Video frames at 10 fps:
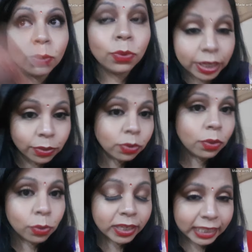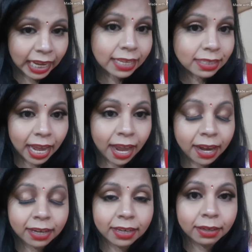to redo the whole test,
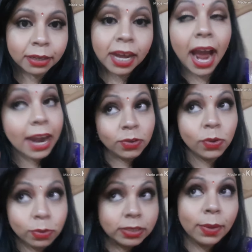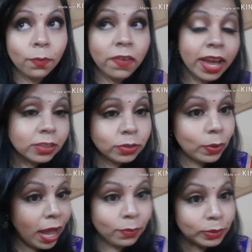and I had to go somewhere,
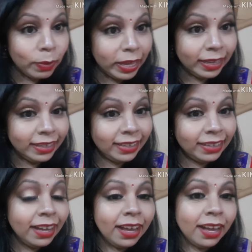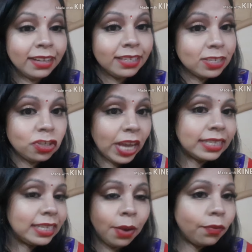so I was wearing this
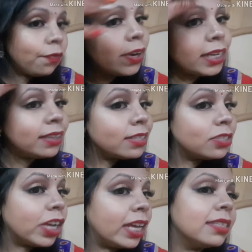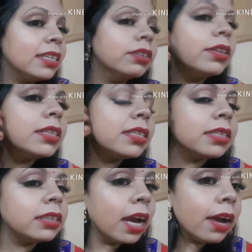jazzy outfit and this jazzy earrings
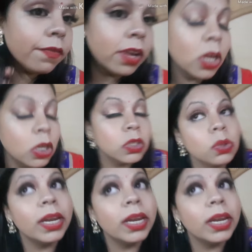and stuff. So